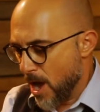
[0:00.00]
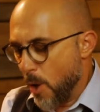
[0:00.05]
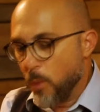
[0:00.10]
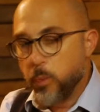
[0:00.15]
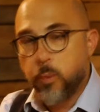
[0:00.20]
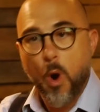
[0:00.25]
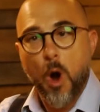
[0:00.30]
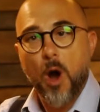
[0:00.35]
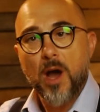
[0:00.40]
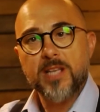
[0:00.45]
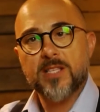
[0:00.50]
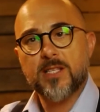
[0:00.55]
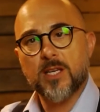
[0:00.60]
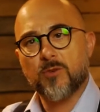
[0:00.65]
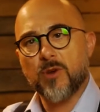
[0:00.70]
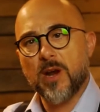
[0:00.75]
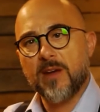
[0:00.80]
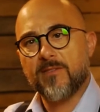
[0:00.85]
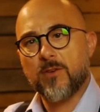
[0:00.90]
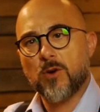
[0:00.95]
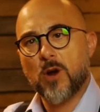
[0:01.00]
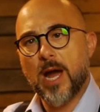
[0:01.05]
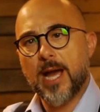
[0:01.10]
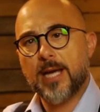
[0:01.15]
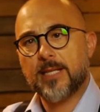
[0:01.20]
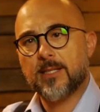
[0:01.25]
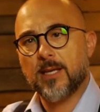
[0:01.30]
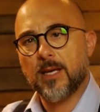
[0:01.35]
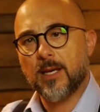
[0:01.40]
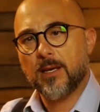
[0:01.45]
What is the grape
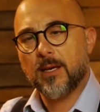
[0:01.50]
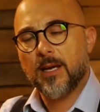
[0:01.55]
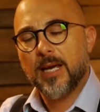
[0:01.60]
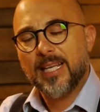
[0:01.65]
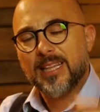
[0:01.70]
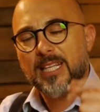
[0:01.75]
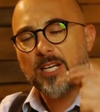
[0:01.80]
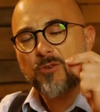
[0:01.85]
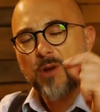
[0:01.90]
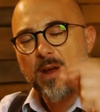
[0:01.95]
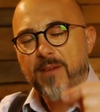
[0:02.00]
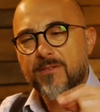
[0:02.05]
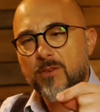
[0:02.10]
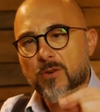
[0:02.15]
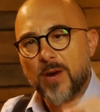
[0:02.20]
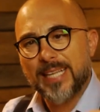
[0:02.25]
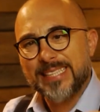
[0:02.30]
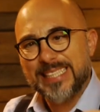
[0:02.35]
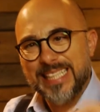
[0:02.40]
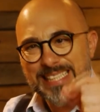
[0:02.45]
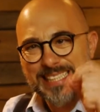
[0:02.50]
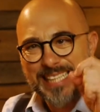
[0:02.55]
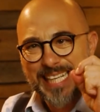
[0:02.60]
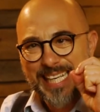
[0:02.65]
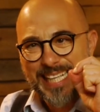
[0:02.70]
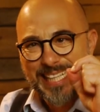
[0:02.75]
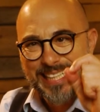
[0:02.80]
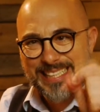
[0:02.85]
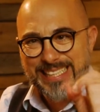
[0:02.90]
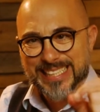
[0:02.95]
variety? The grape variety
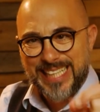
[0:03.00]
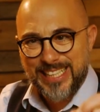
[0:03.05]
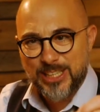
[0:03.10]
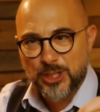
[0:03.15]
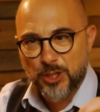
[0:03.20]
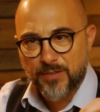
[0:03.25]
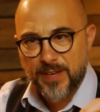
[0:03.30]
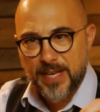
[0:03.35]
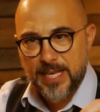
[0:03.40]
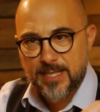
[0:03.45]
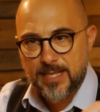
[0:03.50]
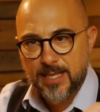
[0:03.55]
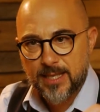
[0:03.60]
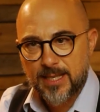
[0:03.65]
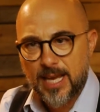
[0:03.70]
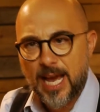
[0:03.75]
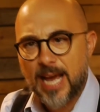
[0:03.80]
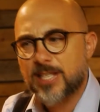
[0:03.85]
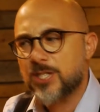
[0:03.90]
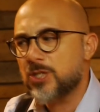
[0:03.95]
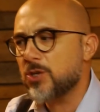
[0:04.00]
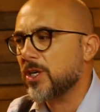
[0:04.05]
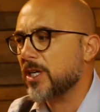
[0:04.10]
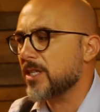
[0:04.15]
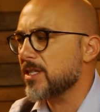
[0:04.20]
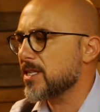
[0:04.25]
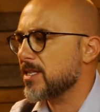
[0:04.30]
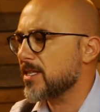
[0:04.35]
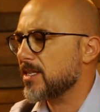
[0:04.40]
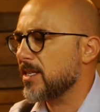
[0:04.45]
is Sangiovese, as you
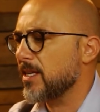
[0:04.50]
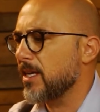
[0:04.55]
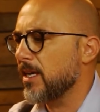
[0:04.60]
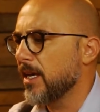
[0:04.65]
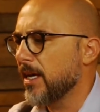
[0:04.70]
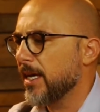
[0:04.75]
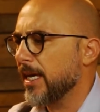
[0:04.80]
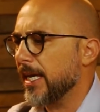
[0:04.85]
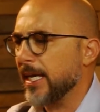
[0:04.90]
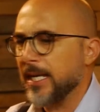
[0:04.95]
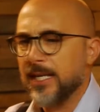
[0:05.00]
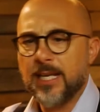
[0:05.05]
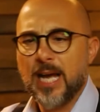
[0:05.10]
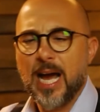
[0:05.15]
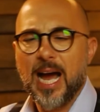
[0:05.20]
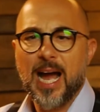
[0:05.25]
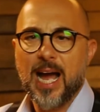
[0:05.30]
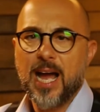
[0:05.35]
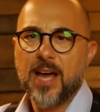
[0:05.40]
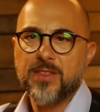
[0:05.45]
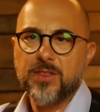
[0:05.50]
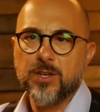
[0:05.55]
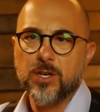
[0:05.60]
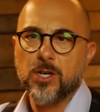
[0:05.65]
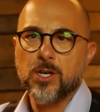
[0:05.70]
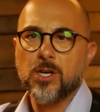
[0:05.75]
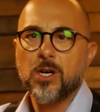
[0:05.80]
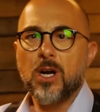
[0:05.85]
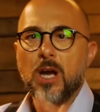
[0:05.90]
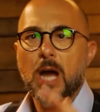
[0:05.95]
can see in
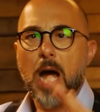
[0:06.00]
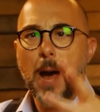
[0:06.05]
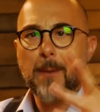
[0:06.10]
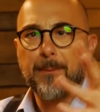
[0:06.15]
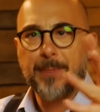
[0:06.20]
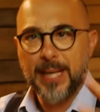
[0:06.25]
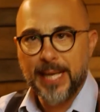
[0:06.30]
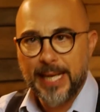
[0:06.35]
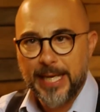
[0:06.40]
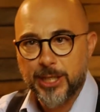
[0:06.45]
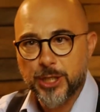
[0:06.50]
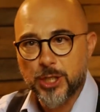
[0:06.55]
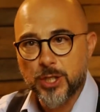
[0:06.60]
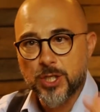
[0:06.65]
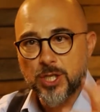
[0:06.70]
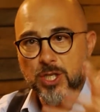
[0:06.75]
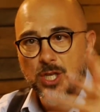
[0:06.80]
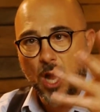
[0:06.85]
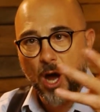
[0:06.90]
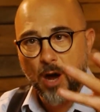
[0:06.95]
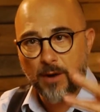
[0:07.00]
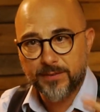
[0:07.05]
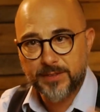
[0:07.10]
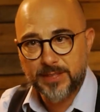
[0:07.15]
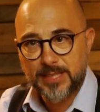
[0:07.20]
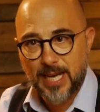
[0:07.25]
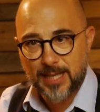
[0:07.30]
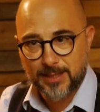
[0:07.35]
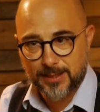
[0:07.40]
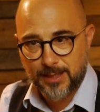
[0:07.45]
other appellations of
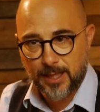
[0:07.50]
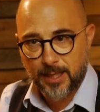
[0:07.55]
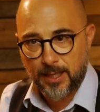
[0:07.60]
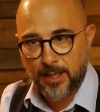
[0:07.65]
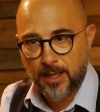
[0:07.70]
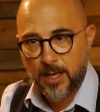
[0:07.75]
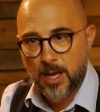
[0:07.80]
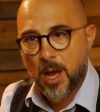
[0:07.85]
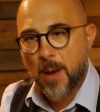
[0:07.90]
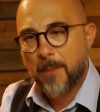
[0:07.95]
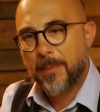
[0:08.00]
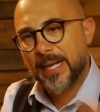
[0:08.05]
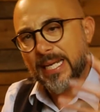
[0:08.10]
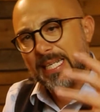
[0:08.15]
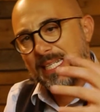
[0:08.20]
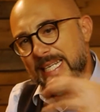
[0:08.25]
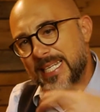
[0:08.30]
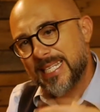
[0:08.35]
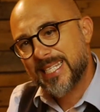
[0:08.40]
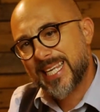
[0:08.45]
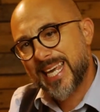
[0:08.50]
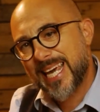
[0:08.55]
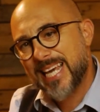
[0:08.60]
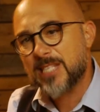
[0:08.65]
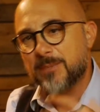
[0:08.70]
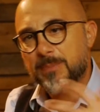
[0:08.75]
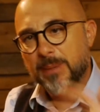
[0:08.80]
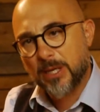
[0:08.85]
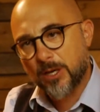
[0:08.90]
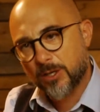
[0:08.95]
Tuscany. But in this
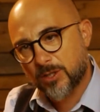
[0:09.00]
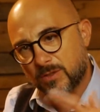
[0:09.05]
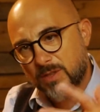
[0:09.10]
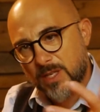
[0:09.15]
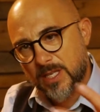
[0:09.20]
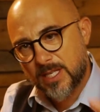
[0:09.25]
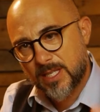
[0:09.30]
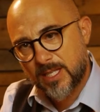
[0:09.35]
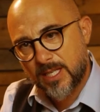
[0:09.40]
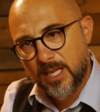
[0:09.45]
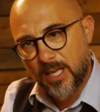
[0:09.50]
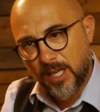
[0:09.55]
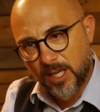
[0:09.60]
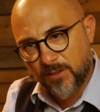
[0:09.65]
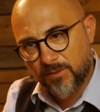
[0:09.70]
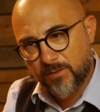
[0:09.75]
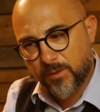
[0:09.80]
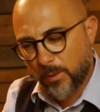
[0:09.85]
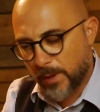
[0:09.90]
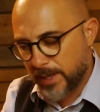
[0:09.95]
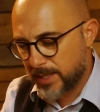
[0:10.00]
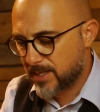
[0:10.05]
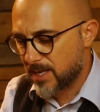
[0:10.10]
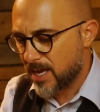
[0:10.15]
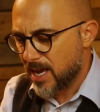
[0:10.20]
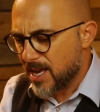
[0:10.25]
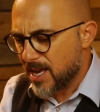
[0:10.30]
case, because of the sea influence,